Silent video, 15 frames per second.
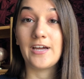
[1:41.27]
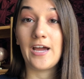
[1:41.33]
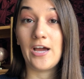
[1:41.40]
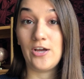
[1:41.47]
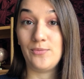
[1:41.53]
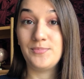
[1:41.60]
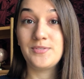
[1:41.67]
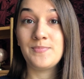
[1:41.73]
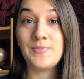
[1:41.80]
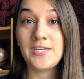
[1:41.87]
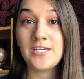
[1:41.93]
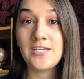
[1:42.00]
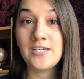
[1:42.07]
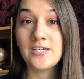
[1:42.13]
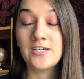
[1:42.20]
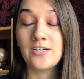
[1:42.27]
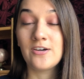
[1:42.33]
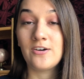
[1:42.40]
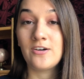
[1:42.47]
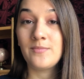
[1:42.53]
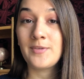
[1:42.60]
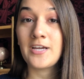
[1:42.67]
helped me
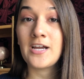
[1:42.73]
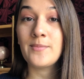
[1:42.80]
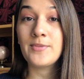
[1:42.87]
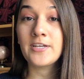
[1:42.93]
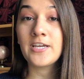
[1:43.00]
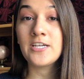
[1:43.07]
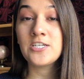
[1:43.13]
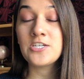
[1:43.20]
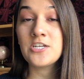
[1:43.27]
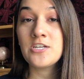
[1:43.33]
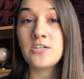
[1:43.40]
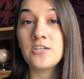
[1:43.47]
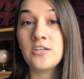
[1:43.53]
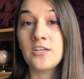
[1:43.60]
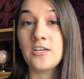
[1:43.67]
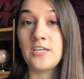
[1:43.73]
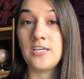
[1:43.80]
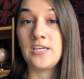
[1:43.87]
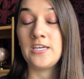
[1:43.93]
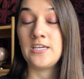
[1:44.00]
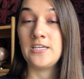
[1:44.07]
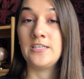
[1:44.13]
on my application
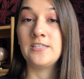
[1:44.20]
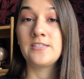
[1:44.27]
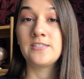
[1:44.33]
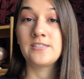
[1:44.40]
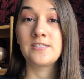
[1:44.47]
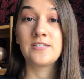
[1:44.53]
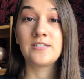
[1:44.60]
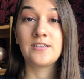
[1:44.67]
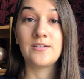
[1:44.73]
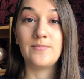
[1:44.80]
is